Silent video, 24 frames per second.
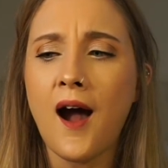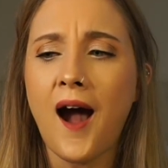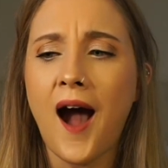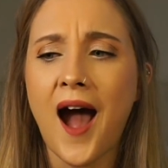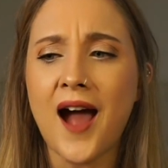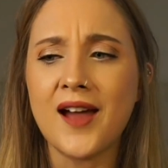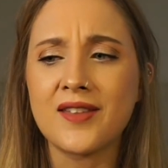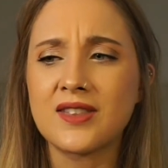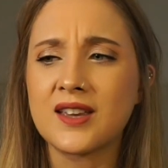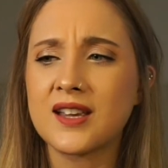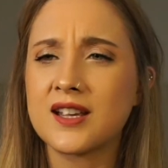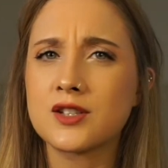
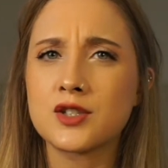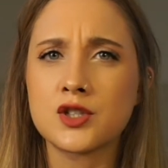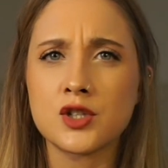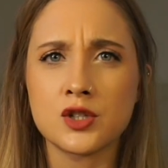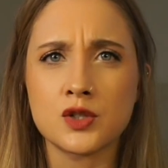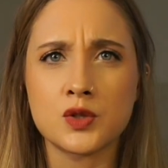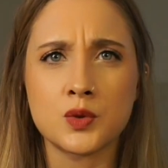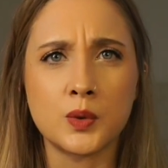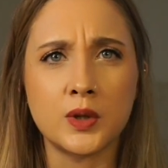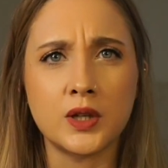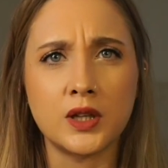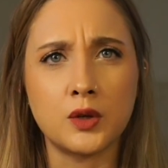I think it's
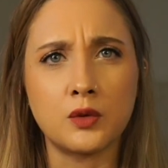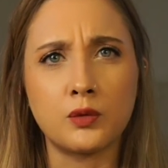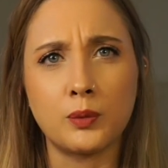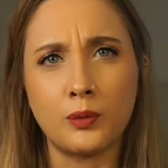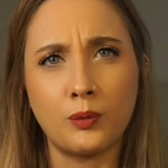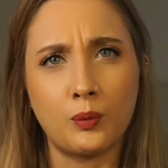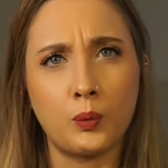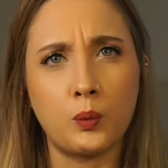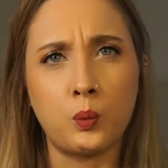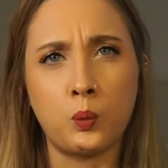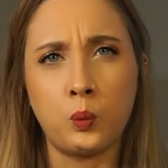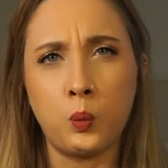just
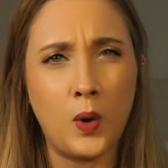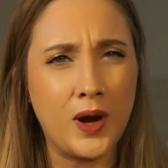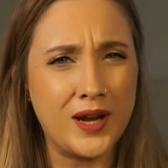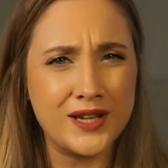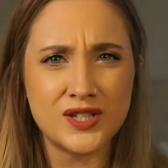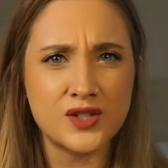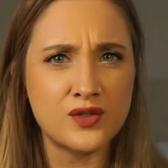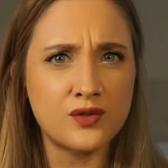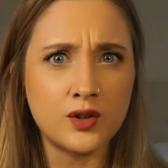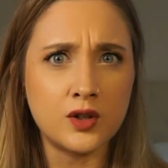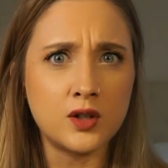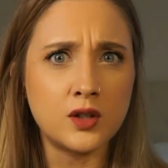really
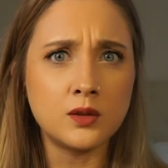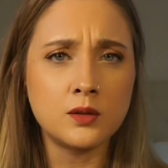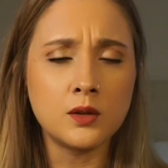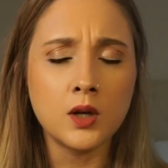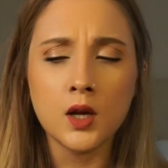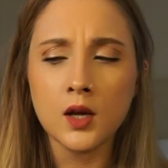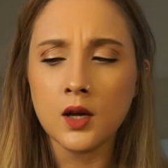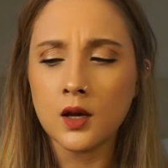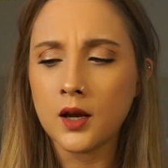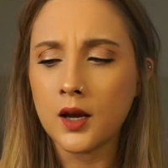wasteful